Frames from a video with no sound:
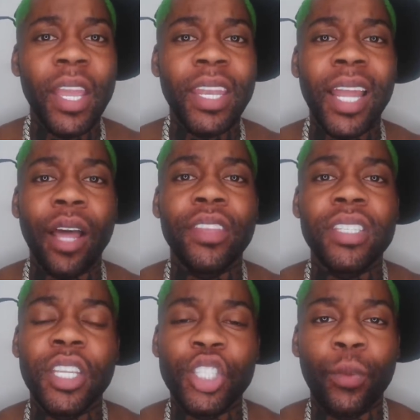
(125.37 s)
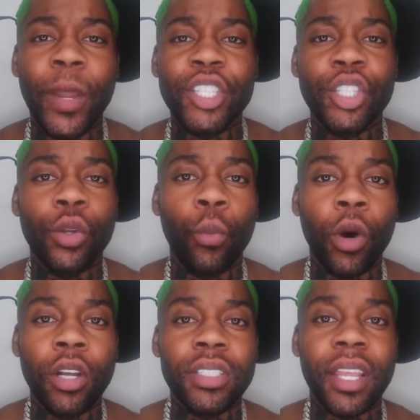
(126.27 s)
Now the situation
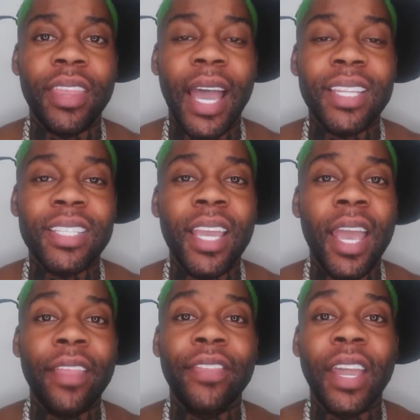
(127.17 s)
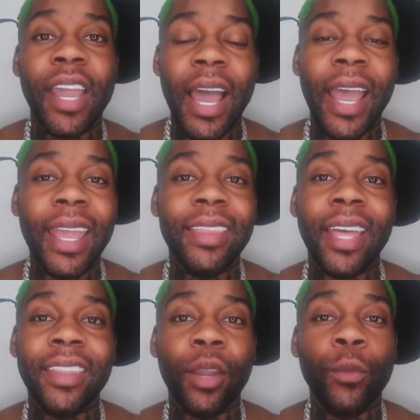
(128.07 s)
was that the guy
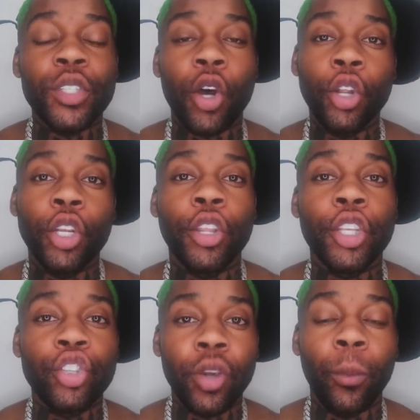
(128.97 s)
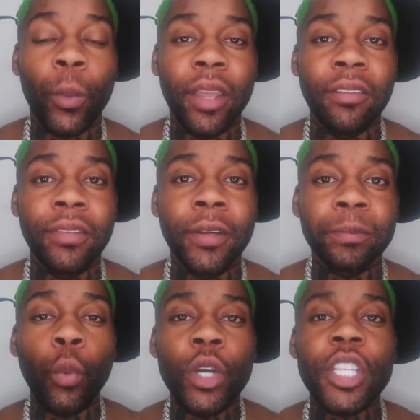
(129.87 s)
that they was on the trip with
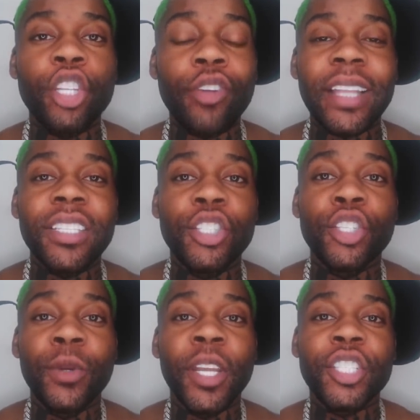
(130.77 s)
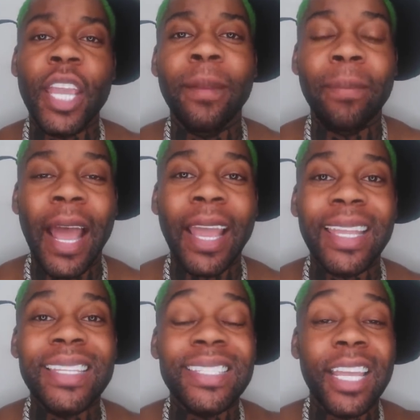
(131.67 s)
was attracted to Jade Blac
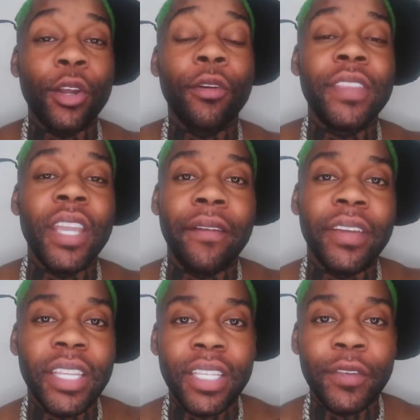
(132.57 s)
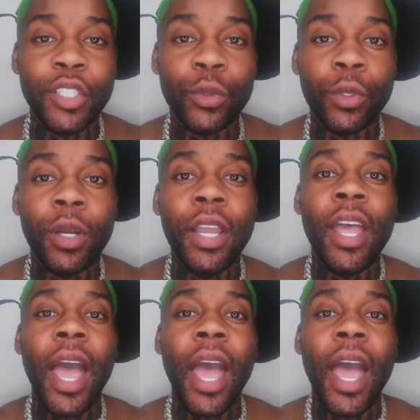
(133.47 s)
instead of the other individual,